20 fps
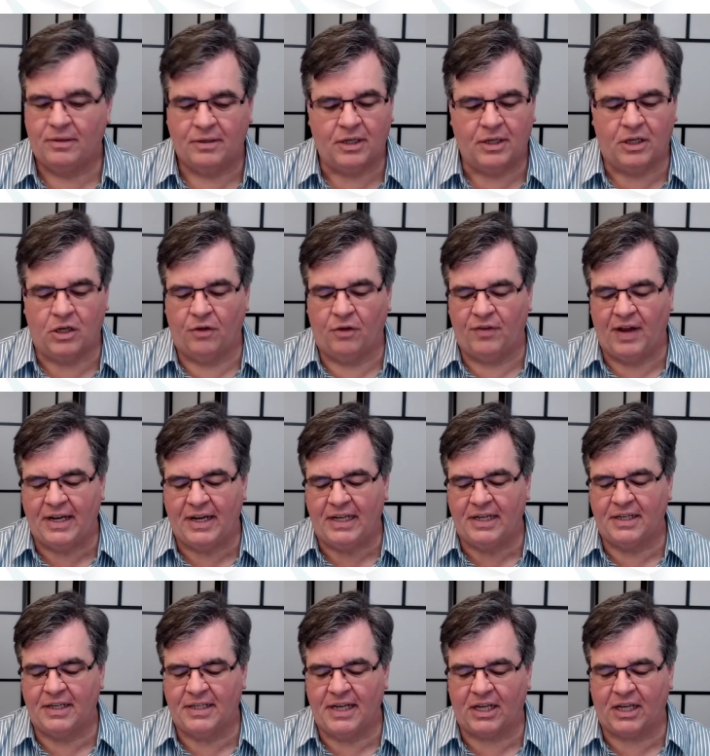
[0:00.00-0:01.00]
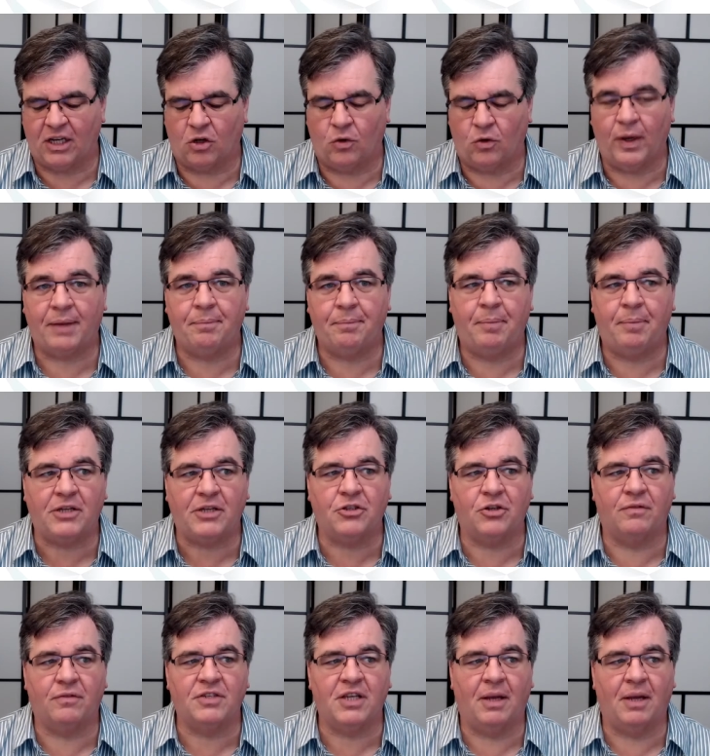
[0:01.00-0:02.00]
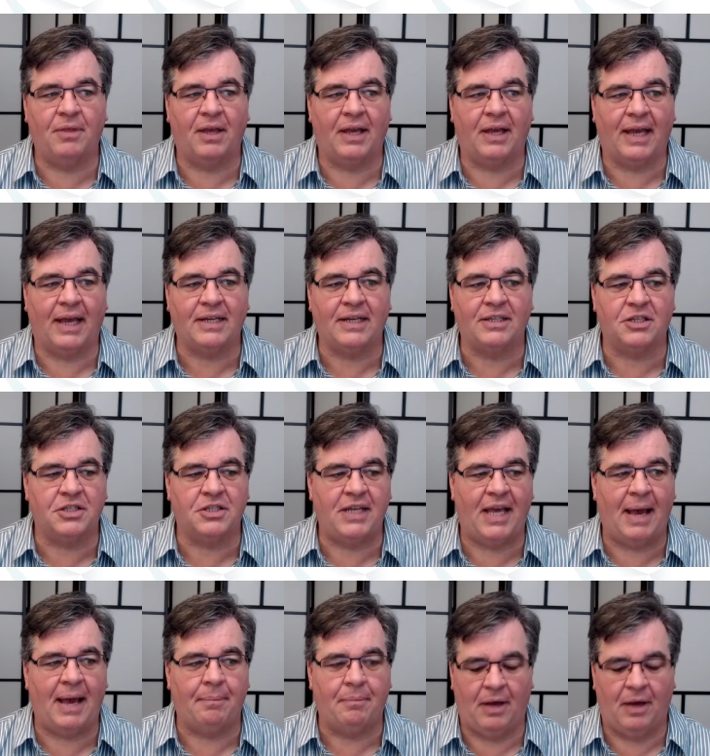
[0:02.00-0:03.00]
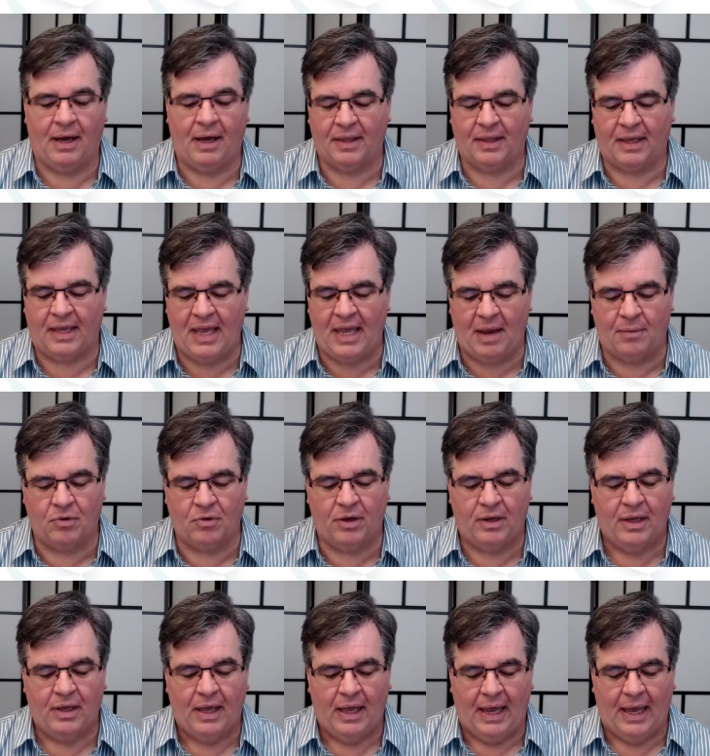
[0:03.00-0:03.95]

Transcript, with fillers: You know, if I need to take a quick picture of something, I can just tap on the camera